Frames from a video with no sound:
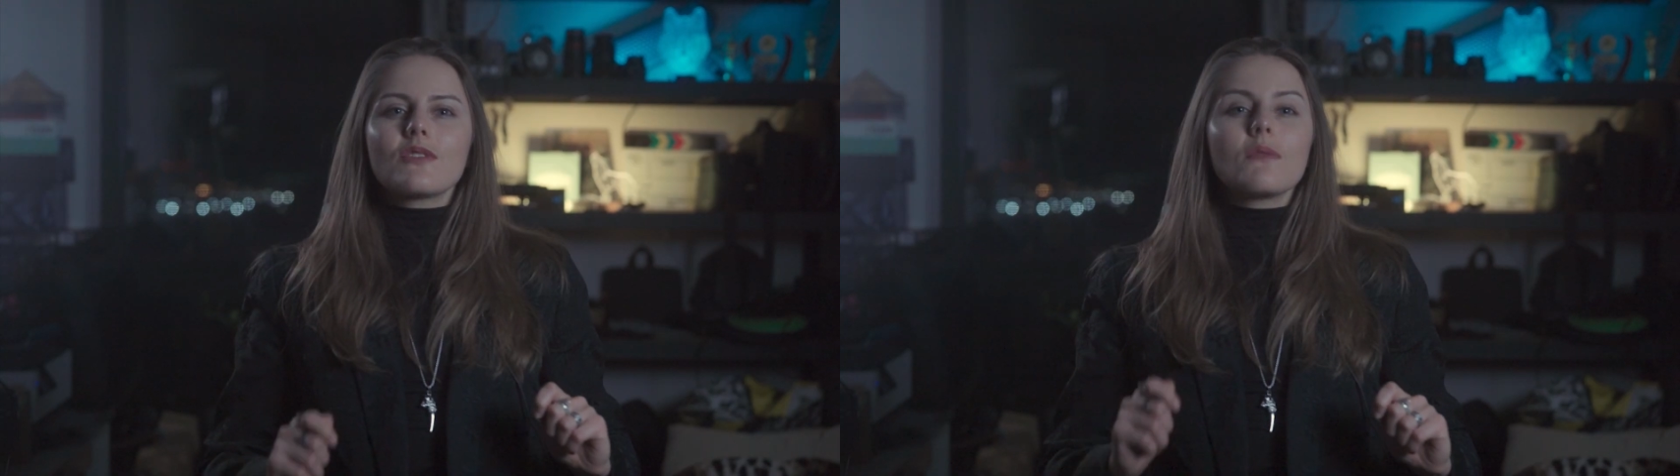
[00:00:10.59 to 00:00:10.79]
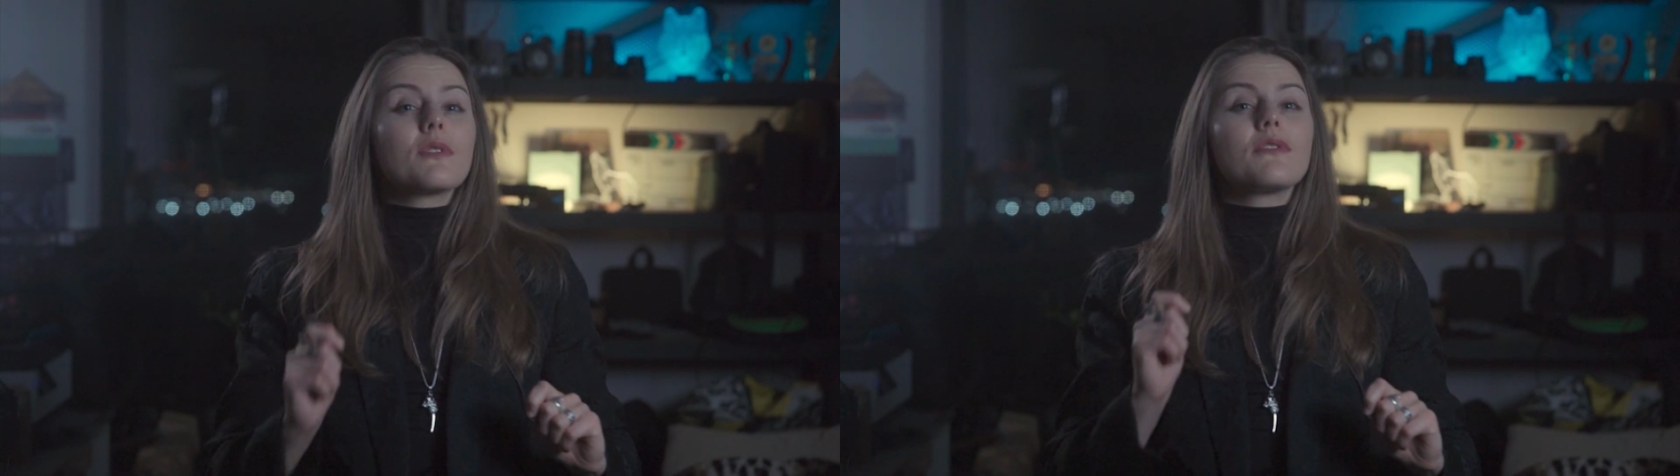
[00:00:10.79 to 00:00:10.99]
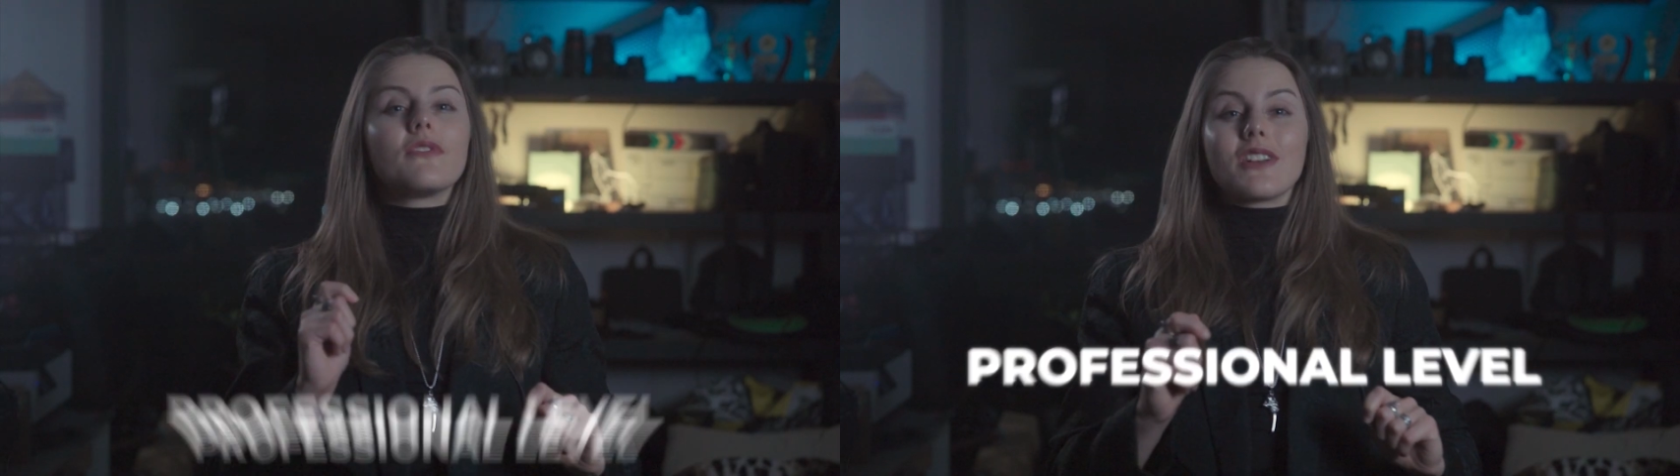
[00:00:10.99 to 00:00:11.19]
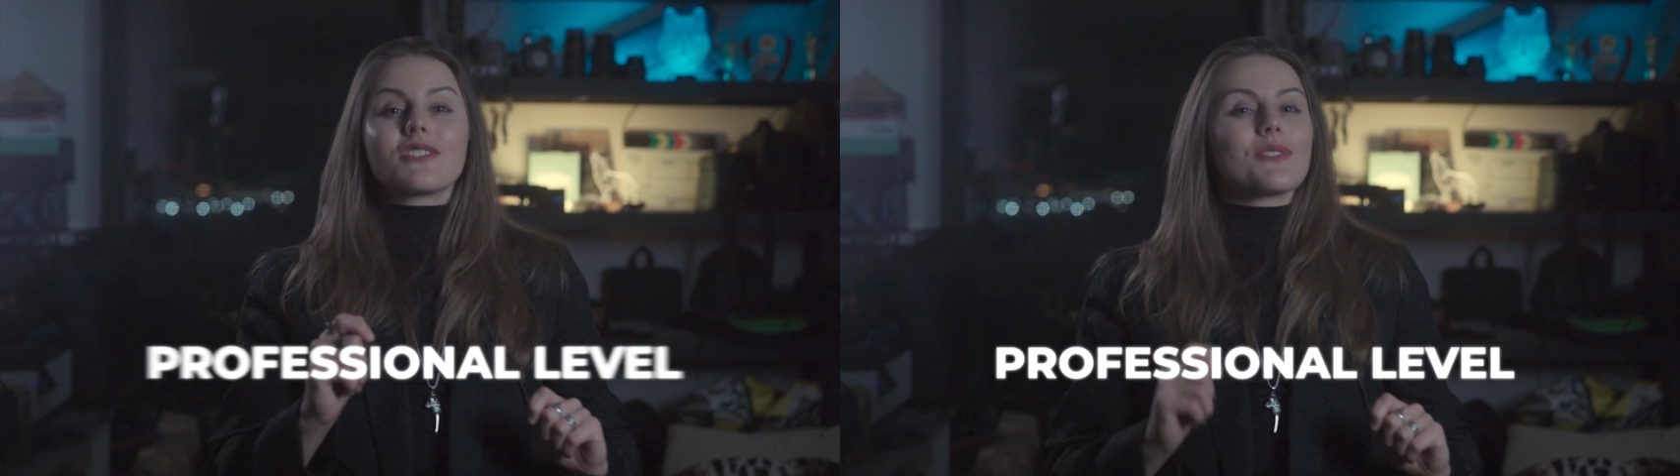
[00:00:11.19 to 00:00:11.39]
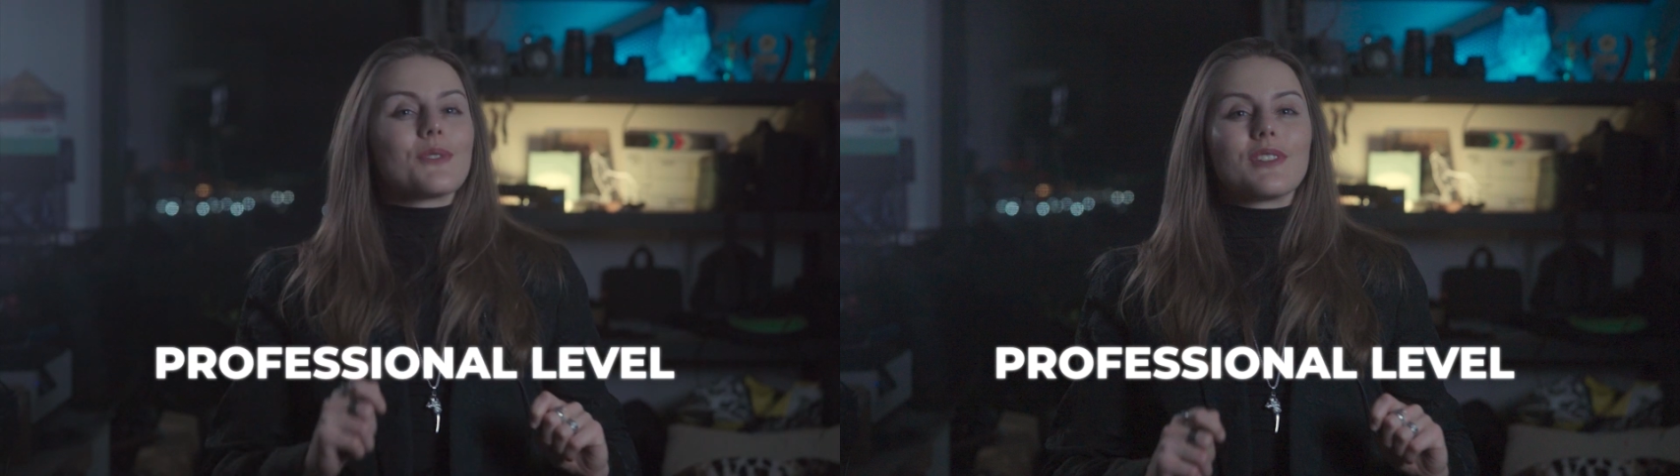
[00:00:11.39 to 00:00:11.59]
to a
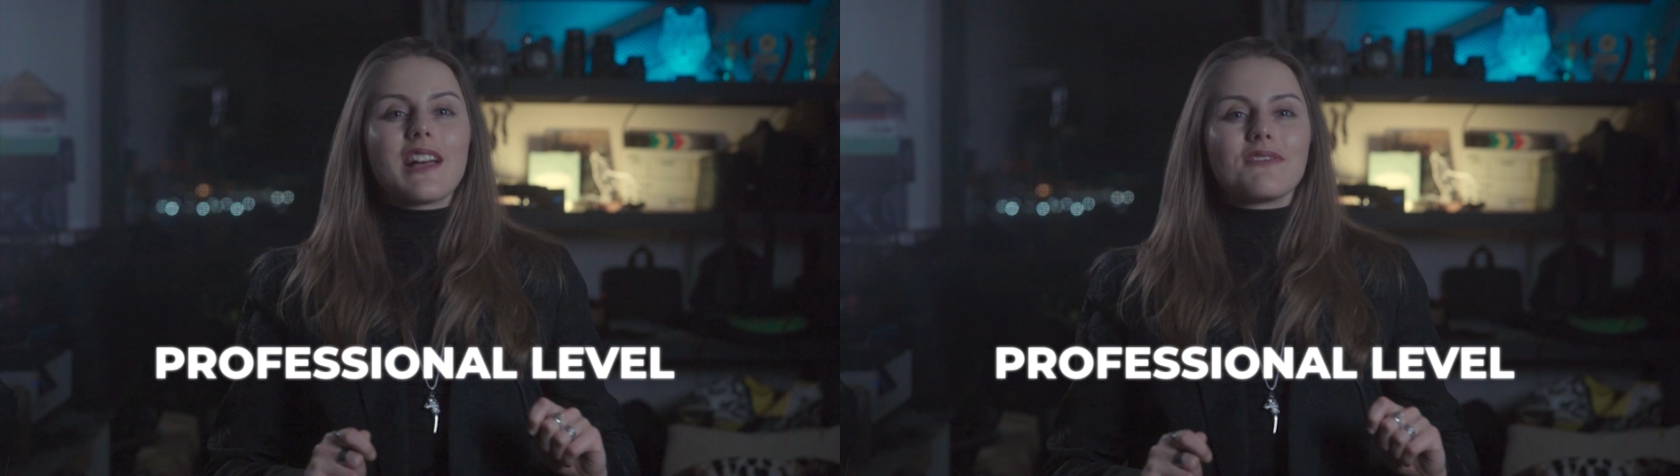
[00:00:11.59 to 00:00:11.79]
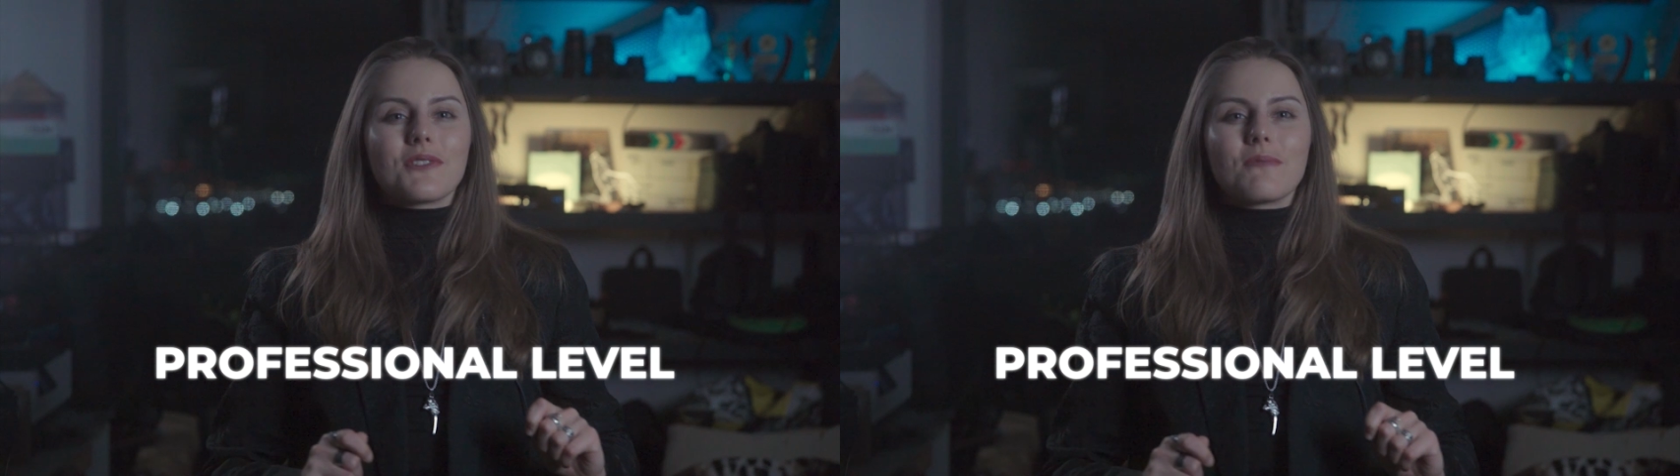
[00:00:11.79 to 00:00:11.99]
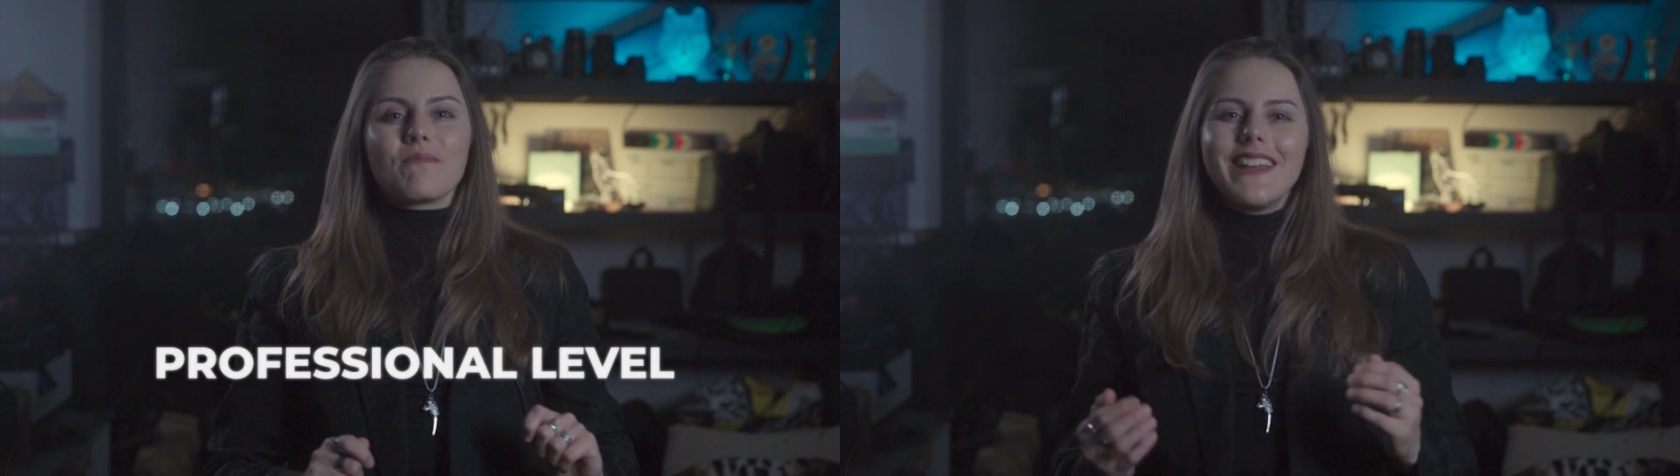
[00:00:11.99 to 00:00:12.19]
professional level.